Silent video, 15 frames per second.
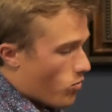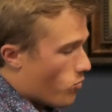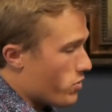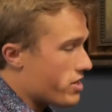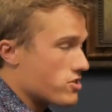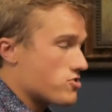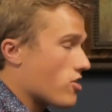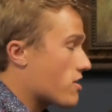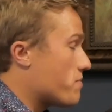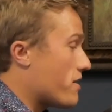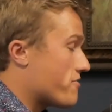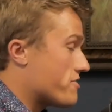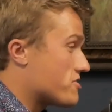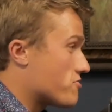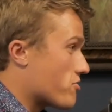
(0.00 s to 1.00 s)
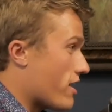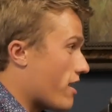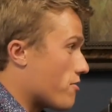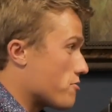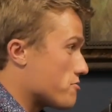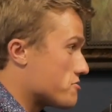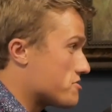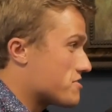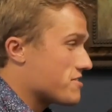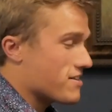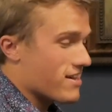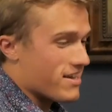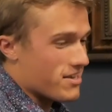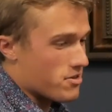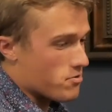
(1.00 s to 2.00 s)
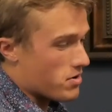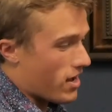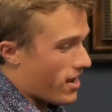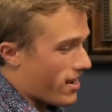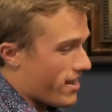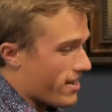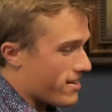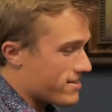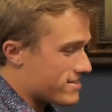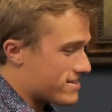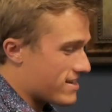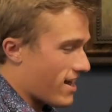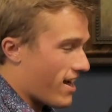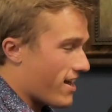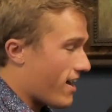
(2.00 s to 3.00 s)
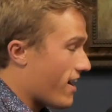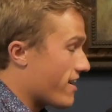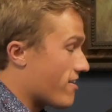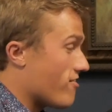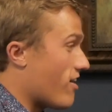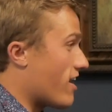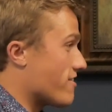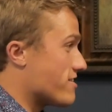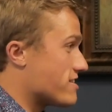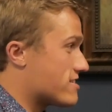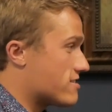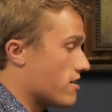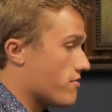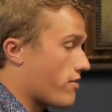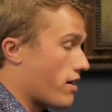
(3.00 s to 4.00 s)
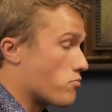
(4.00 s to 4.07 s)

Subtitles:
We could talk about this for hours. You and I see eye to eye on a lot of this stuff.